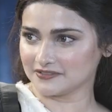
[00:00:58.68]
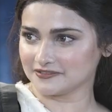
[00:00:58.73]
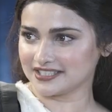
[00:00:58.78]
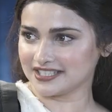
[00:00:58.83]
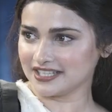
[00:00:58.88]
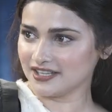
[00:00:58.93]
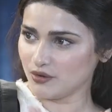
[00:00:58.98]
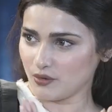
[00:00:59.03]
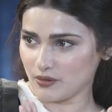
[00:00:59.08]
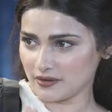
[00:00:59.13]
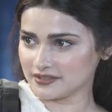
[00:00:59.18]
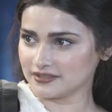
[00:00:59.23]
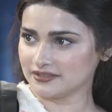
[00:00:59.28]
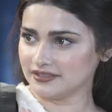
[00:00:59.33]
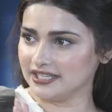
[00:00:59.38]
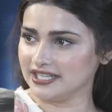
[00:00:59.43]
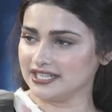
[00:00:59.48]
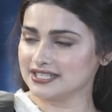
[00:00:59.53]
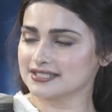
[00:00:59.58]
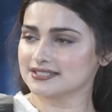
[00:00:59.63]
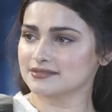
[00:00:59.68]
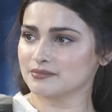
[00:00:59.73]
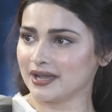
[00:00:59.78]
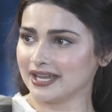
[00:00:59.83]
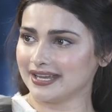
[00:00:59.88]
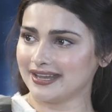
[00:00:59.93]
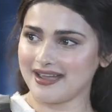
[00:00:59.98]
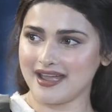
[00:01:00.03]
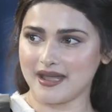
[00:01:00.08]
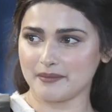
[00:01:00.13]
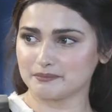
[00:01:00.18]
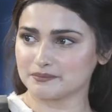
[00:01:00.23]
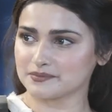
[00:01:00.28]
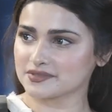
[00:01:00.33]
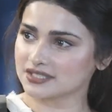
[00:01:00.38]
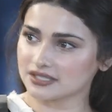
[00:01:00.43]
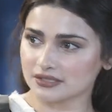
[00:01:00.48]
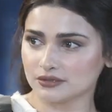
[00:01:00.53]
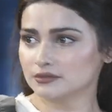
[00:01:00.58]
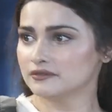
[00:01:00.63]
Parvati, horror is my
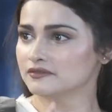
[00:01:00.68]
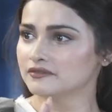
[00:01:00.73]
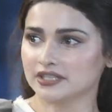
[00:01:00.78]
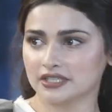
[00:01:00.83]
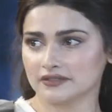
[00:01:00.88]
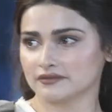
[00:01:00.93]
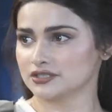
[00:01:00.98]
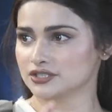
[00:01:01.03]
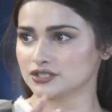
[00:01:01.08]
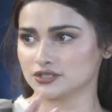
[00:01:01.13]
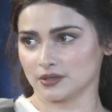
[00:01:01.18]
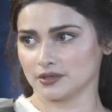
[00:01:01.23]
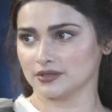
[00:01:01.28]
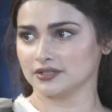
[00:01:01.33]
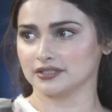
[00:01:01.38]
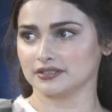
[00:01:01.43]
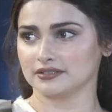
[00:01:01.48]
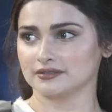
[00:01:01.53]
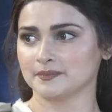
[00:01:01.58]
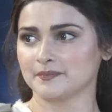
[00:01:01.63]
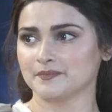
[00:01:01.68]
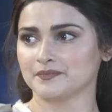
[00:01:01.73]
absolute favorite genre.